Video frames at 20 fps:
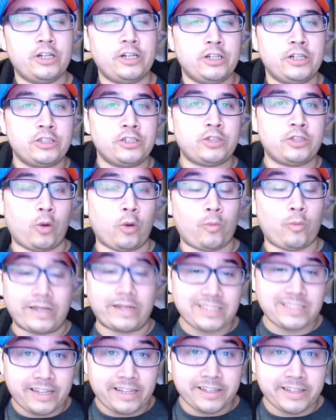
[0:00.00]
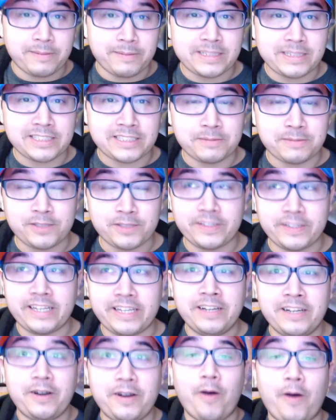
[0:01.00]
So, what did I think about this movie?
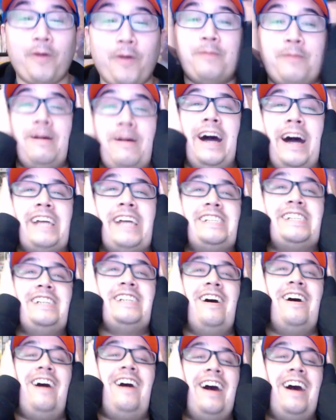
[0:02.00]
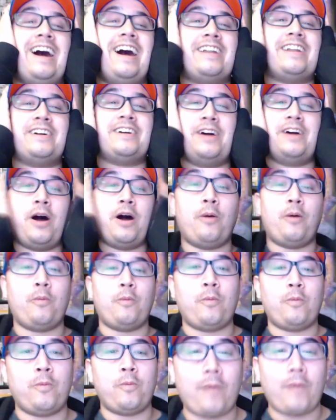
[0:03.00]
Oh my god!
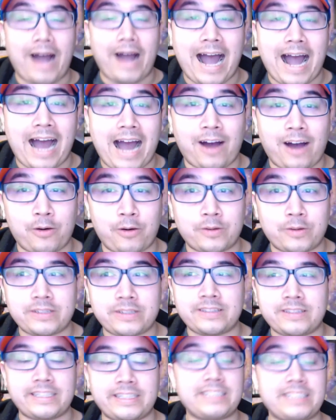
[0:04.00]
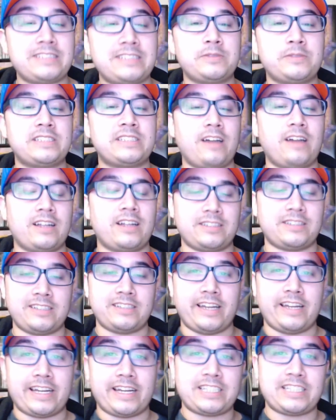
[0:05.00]
Wow, this was not something
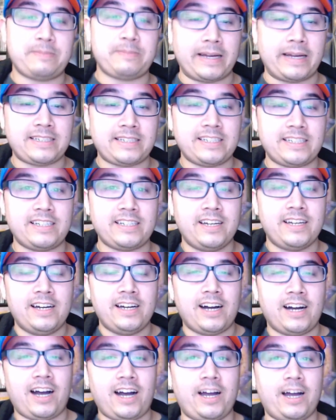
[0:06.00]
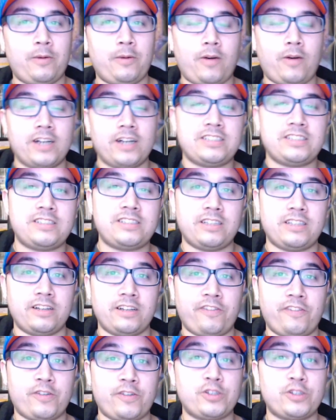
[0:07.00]
I expected. I watched the
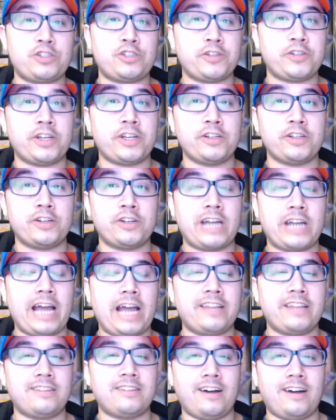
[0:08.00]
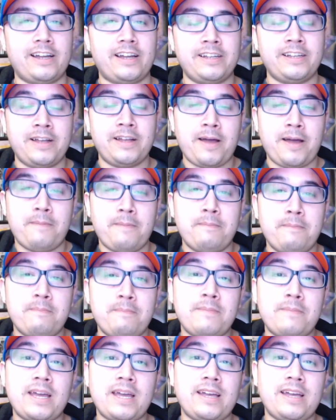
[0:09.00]
first trailer and I thought,
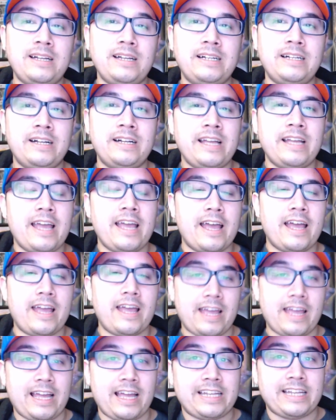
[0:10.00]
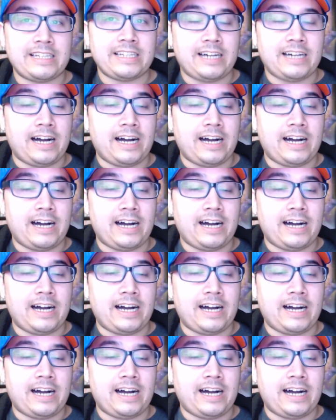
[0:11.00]
meh. And